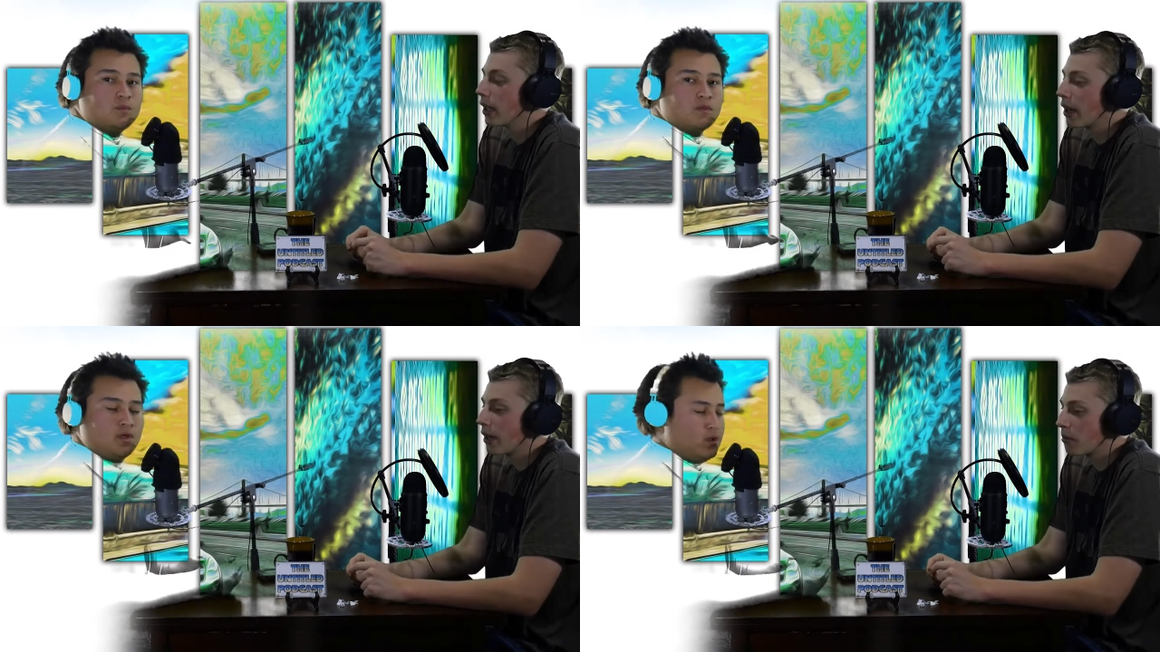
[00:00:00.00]

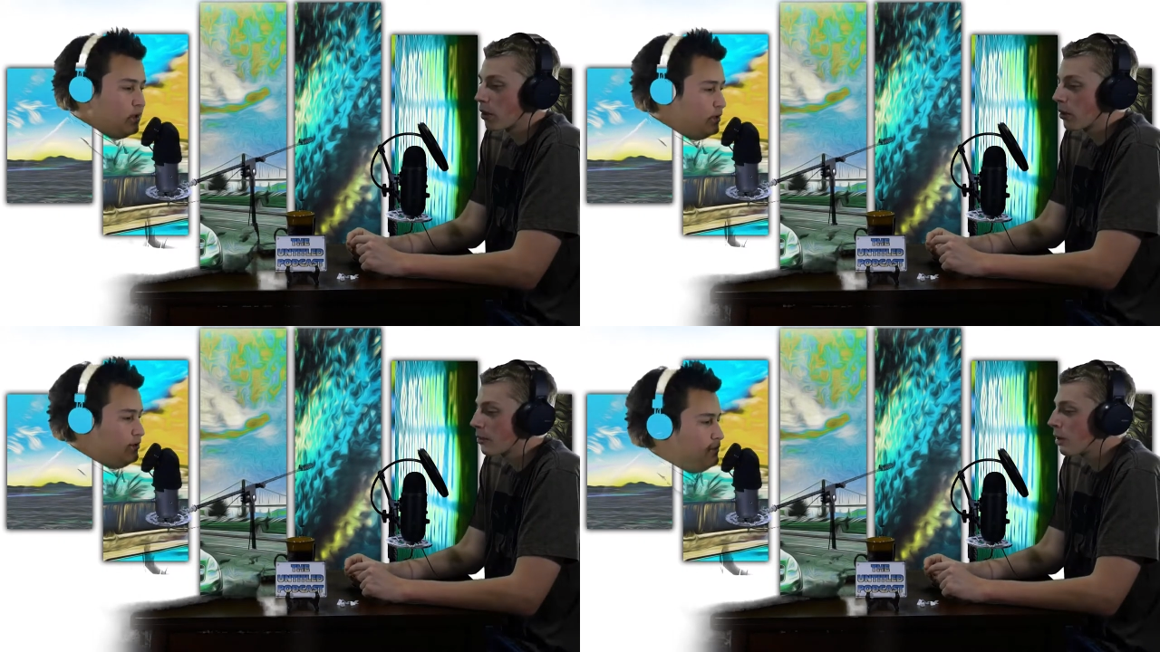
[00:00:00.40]
Speaker 1: uh,
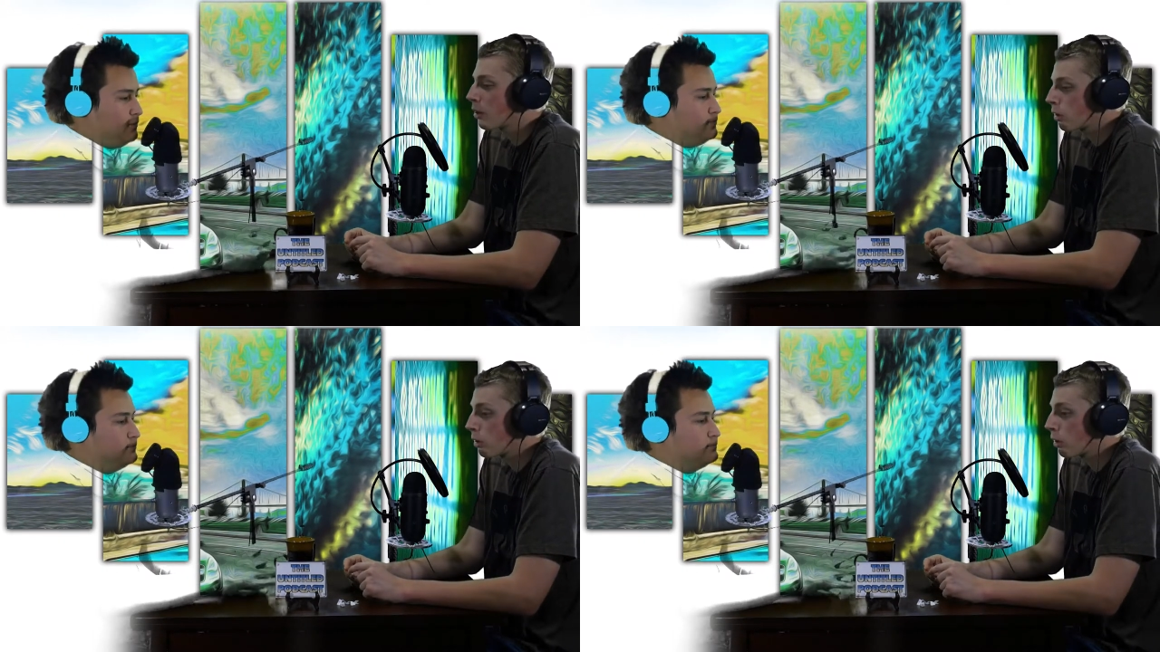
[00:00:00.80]
broken
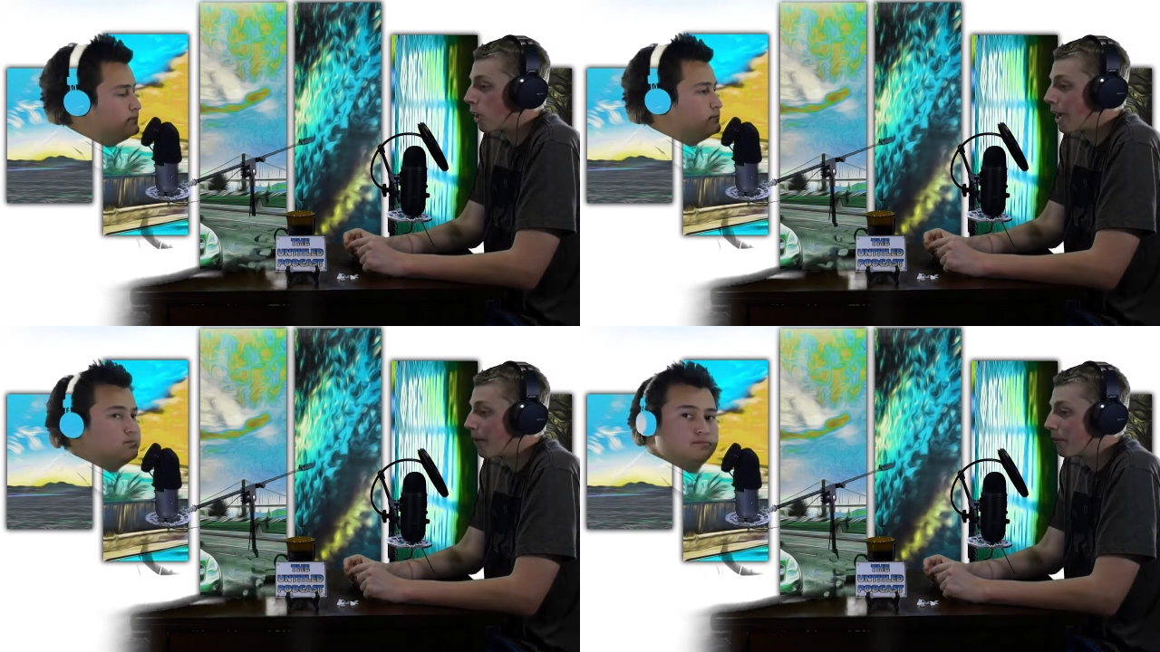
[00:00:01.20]
arm hurt a
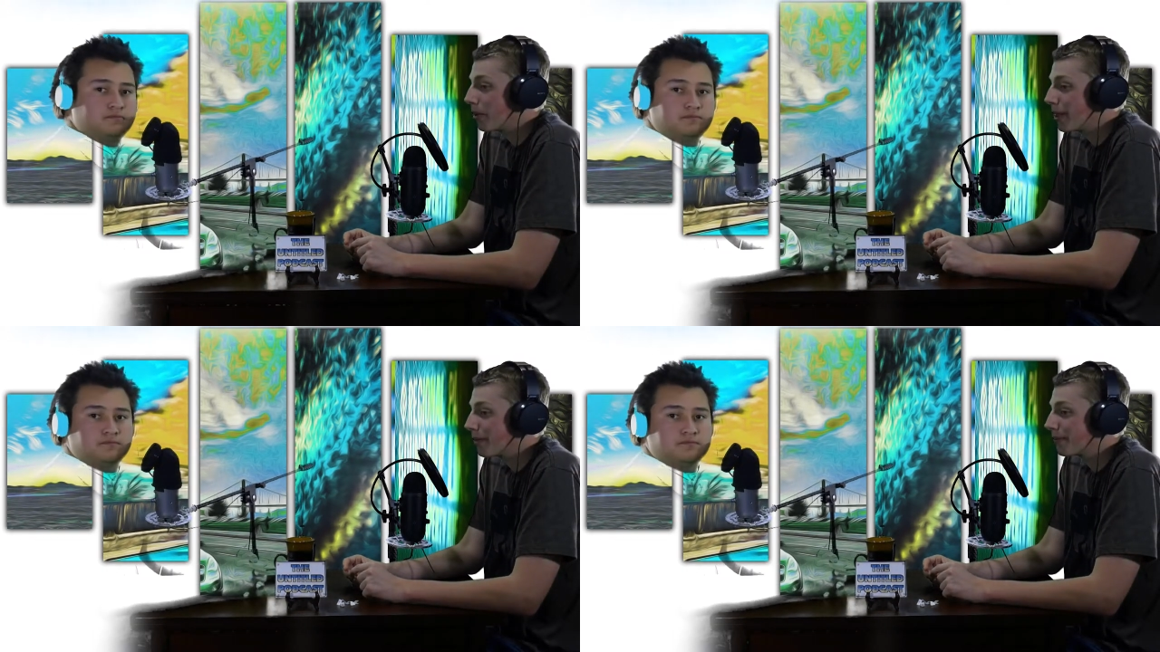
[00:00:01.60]
lot,
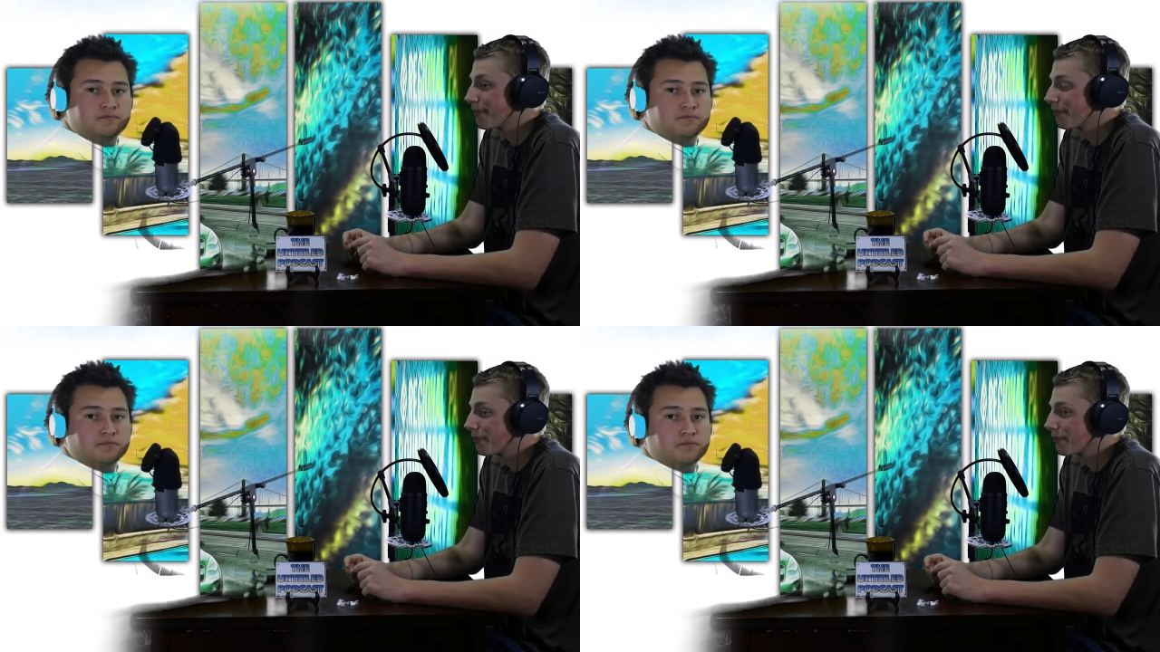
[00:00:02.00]
but
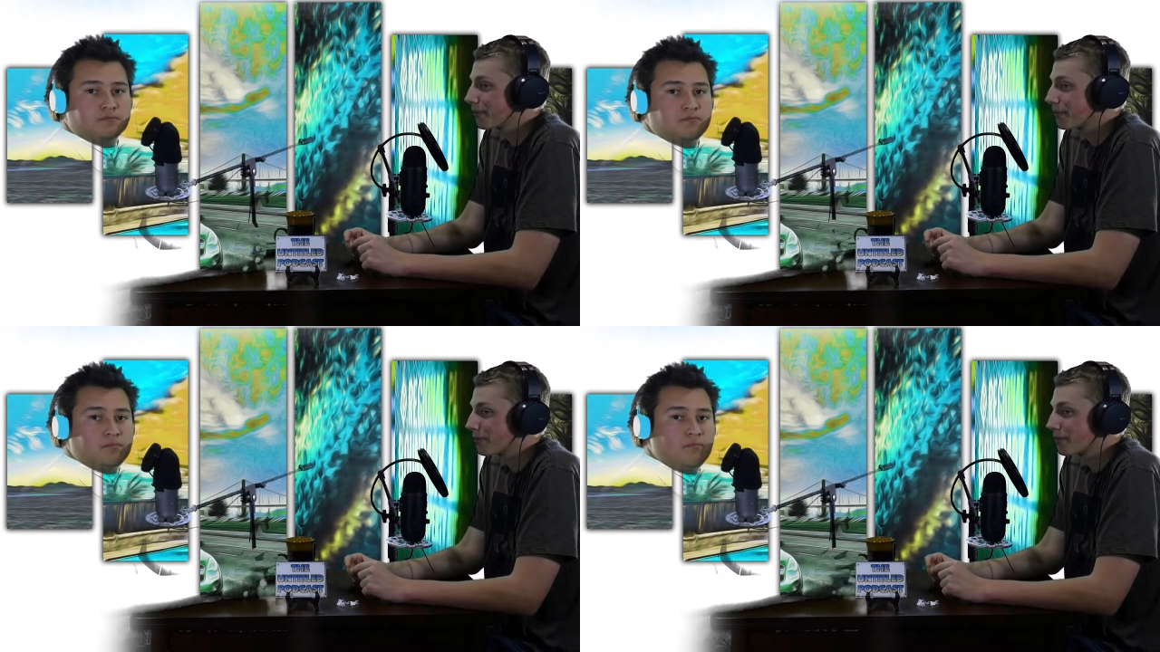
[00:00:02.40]

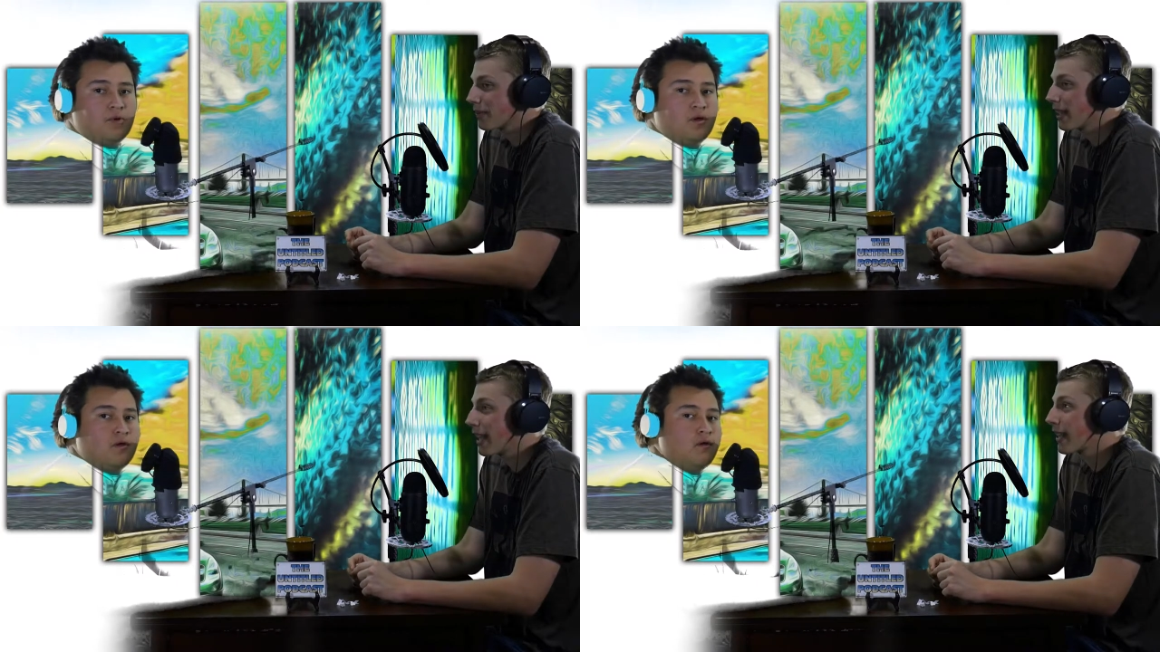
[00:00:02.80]

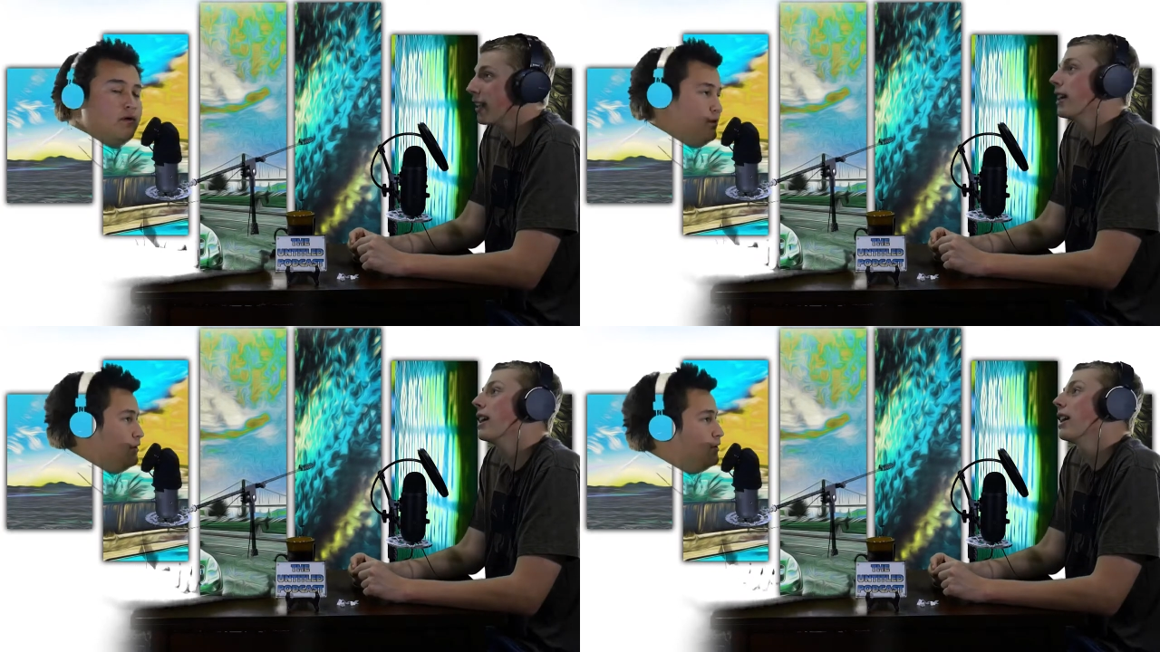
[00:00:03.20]
like
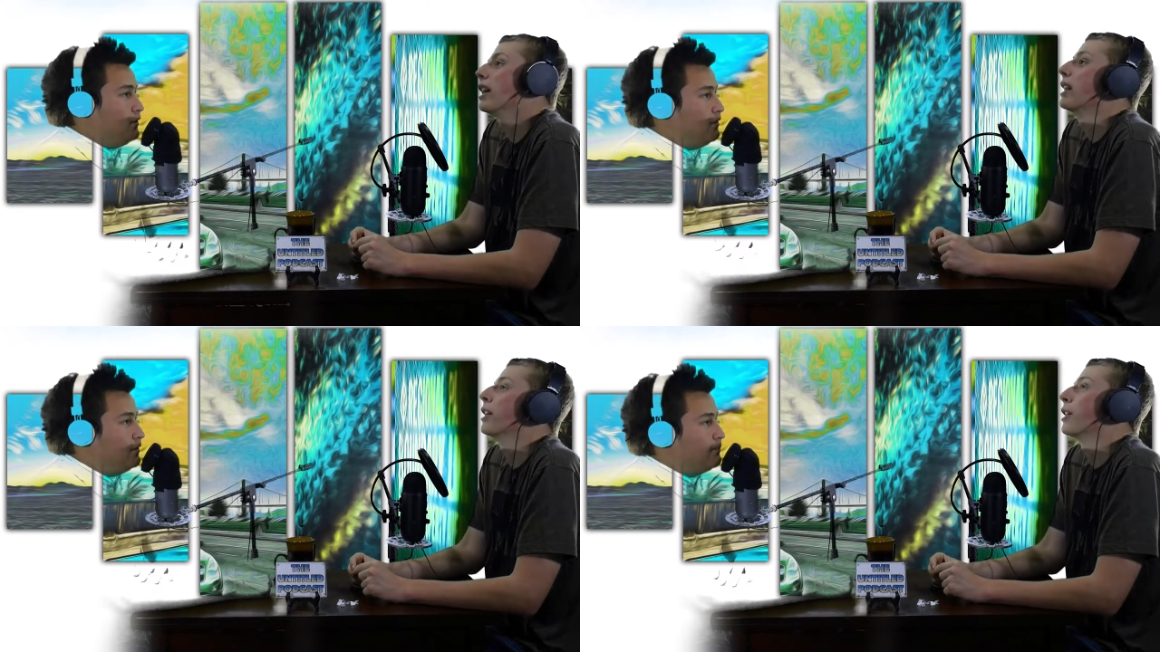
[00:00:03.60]

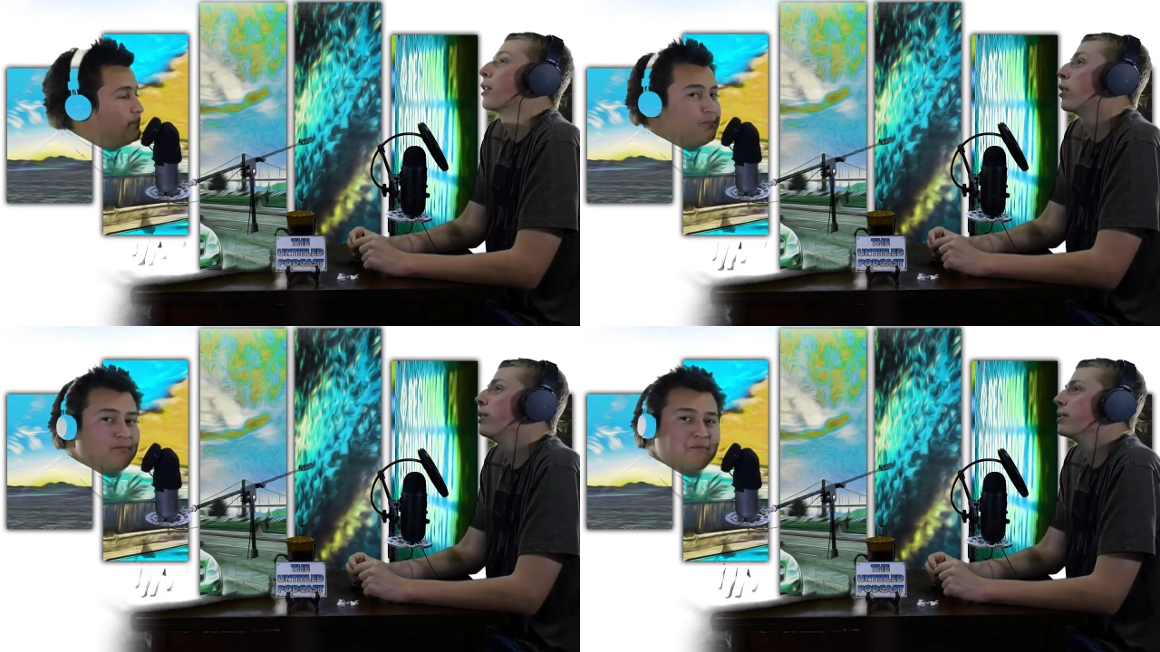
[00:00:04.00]
it
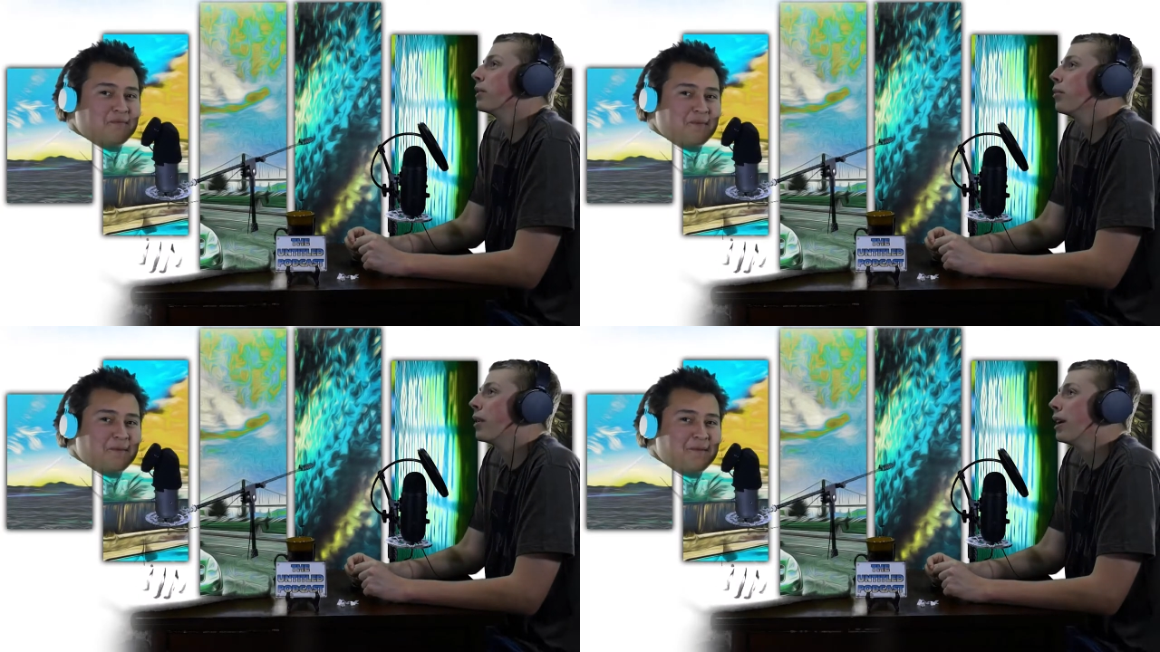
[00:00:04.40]
hurt
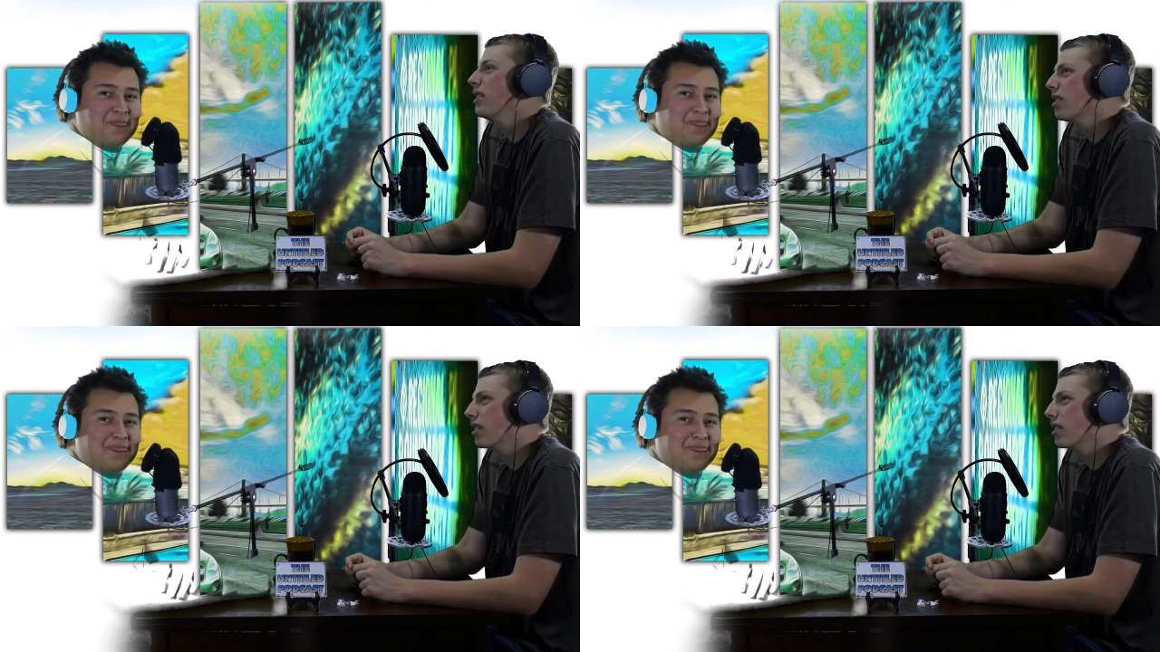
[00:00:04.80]
so much.